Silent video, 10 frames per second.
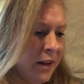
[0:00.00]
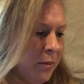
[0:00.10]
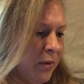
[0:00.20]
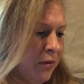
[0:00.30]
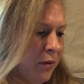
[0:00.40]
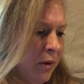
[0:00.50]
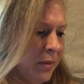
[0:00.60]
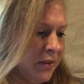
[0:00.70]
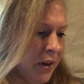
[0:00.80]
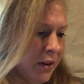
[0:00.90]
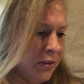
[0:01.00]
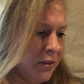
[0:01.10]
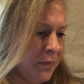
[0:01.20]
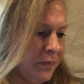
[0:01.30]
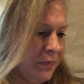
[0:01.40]
done before a massage,
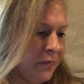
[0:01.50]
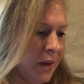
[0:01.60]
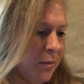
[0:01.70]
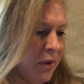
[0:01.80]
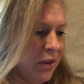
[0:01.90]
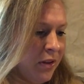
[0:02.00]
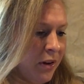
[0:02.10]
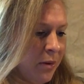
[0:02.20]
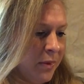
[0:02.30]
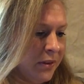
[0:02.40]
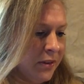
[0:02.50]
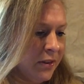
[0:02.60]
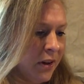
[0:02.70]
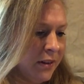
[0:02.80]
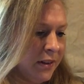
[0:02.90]
but the therapist is
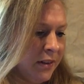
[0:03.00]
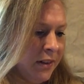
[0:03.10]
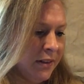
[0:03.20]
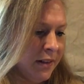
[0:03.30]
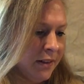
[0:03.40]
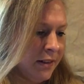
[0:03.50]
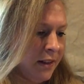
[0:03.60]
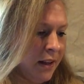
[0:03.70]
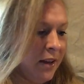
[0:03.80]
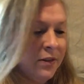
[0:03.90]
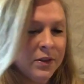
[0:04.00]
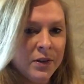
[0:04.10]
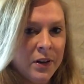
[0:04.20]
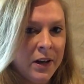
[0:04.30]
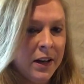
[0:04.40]
constantly assessing even
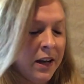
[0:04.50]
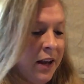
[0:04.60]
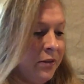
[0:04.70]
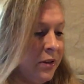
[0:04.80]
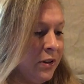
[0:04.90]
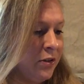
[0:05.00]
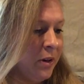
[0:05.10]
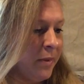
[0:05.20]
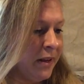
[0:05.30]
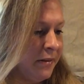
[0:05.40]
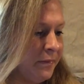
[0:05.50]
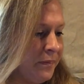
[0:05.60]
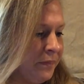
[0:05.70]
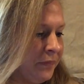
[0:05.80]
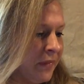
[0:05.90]
during and after a treatment.
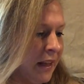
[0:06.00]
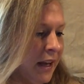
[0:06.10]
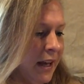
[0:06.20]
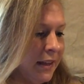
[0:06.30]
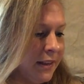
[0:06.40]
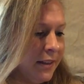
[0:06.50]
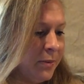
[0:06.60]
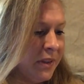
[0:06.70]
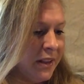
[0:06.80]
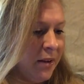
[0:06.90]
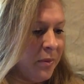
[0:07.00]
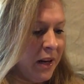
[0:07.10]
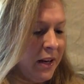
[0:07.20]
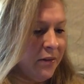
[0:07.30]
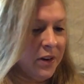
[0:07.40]
Assessments have
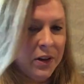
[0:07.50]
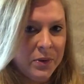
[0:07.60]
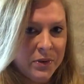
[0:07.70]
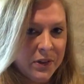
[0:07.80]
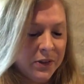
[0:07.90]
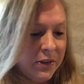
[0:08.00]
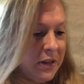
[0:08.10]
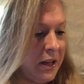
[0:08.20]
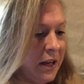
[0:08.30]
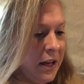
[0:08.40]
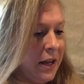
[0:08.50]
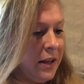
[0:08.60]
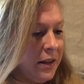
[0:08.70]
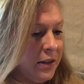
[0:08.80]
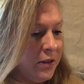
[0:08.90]
many different uses.
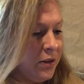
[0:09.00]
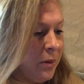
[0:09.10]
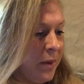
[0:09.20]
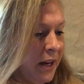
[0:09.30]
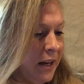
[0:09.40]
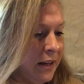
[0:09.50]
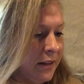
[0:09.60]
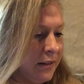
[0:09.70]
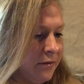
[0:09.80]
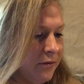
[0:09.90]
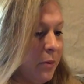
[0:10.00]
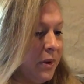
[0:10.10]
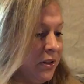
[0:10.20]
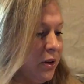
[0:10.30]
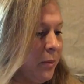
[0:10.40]
From
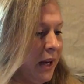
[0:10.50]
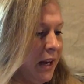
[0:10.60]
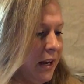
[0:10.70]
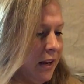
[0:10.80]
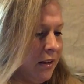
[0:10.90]
determining